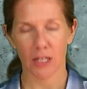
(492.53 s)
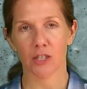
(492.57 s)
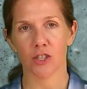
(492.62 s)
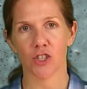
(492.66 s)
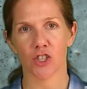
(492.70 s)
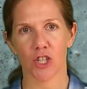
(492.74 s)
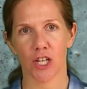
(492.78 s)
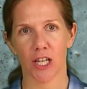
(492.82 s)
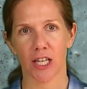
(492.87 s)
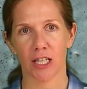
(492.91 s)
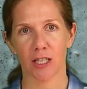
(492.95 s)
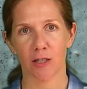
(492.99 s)

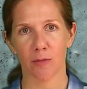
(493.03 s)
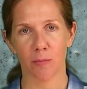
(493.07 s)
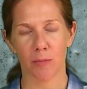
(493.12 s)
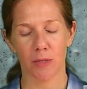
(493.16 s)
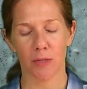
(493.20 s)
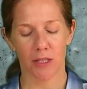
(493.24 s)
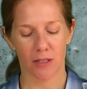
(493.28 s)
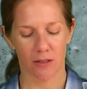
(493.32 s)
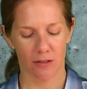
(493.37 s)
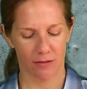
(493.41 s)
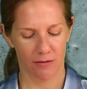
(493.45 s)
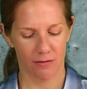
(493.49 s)
jam
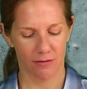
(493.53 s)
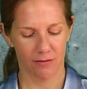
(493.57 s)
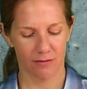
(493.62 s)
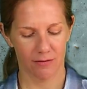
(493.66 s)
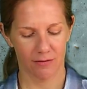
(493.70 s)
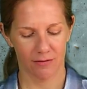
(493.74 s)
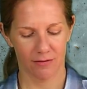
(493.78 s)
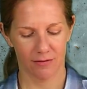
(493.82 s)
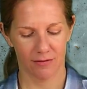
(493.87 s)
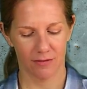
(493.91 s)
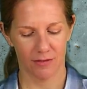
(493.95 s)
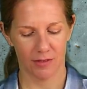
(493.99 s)

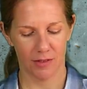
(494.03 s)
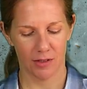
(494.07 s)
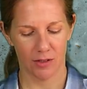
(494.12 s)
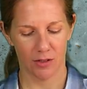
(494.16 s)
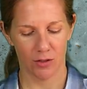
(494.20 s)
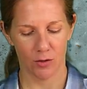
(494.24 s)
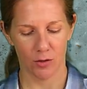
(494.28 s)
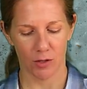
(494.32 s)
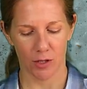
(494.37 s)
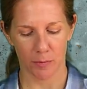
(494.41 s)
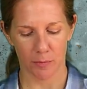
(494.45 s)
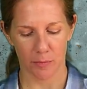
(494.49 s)

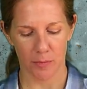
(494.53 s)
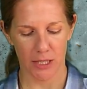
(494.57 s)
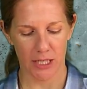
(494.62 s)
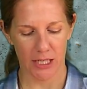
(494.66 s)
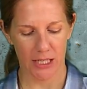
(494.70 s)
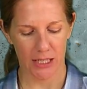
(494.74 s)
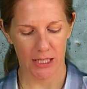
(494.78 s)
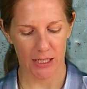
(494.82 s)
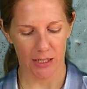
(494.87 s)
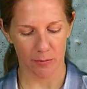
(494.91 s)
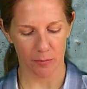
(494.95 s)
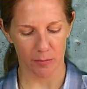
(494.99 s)
or
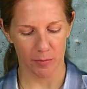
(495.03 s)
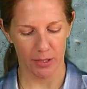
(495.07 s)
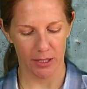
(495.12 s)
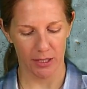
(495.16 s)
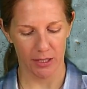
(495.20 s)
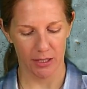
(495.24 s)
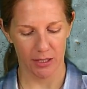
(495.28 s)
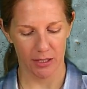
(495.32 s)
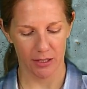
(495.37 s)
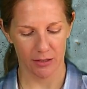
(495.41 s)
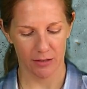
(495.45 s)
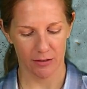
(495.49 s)
peanut
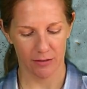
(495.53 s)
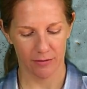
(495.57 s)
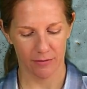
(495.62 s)
butter?